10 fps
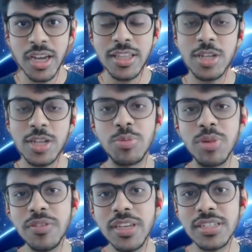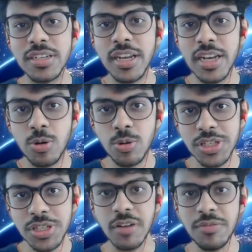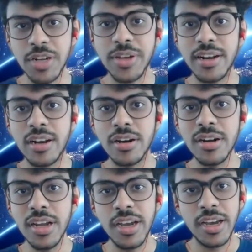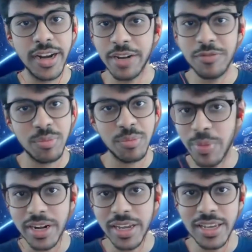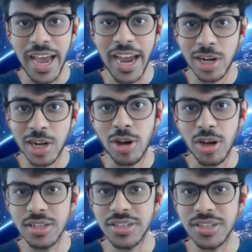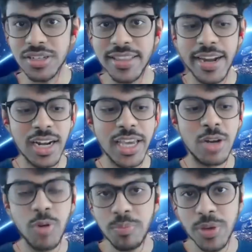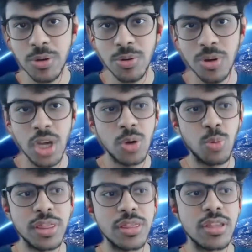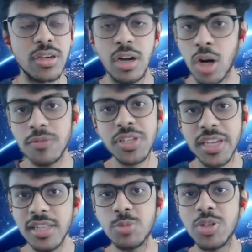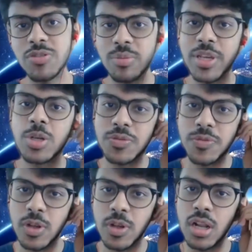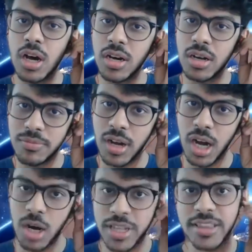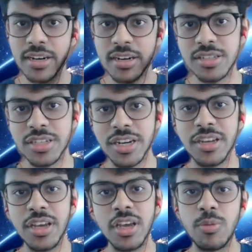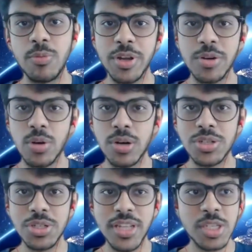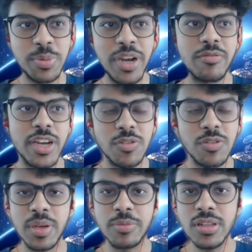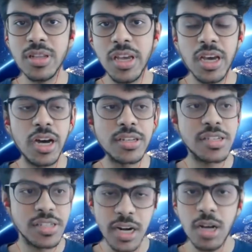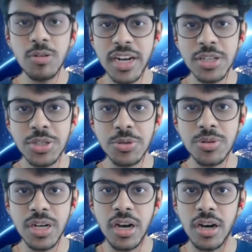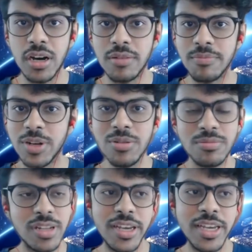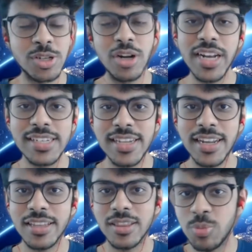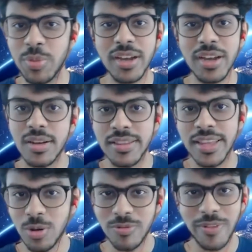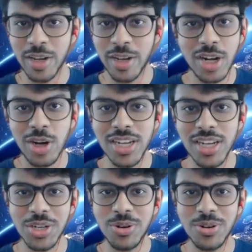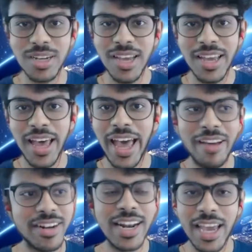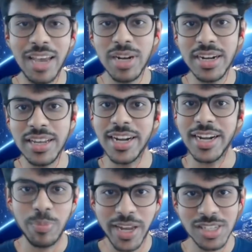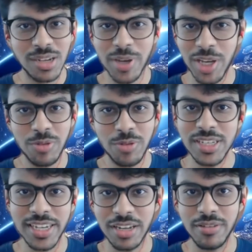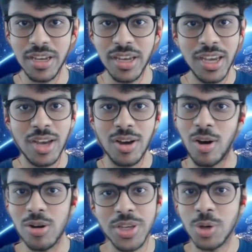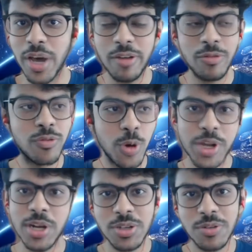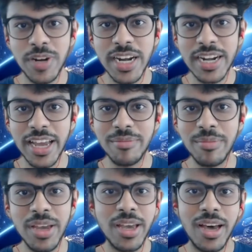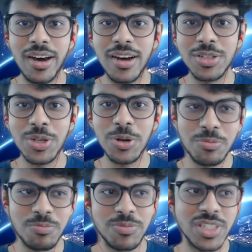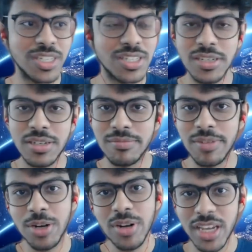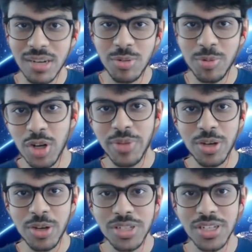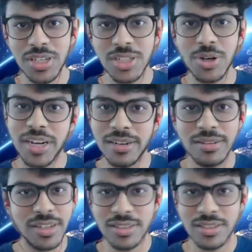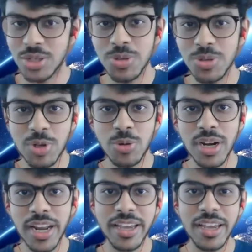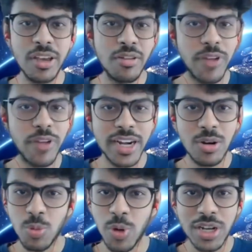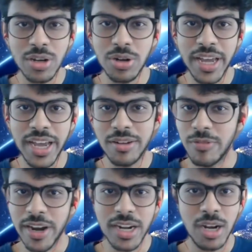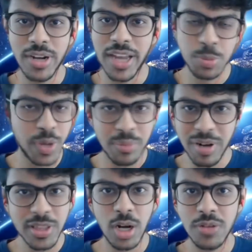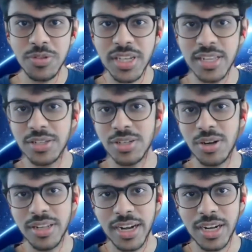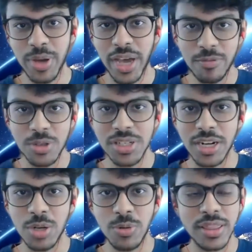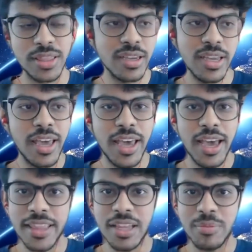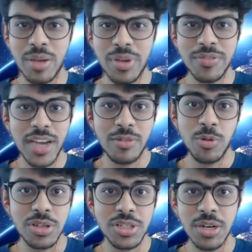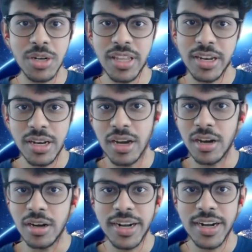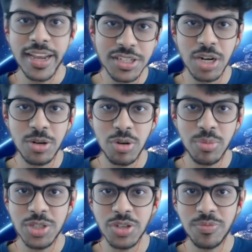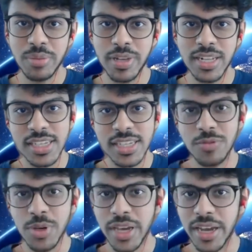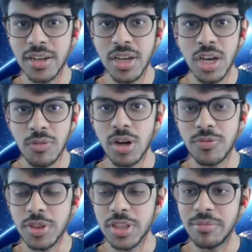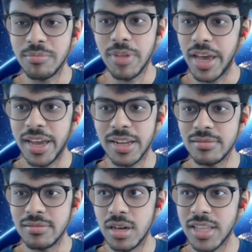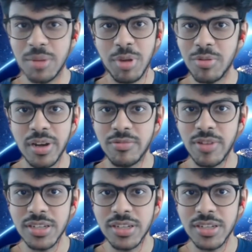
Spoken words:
There are so many of these really cool stuff that you can learn right from the beginning at college, and that will equip you with a lot of skills which will be useful out there in the industry when you go out. So that's my advice for people. Start out really soon. It's not necessary. When you're in college, you don't have any liability, right? Your parents are paying your fees anyway, or you have 4 years of free time. So just take up some Udemy courses, or just do some googling, find out what you're good at, experiment with a lot of skills. It's not that you have to stick to one thing. And then maybe if that works out, then try reaching out to a bunch of people and see if you can work for them. And that'll be my advice.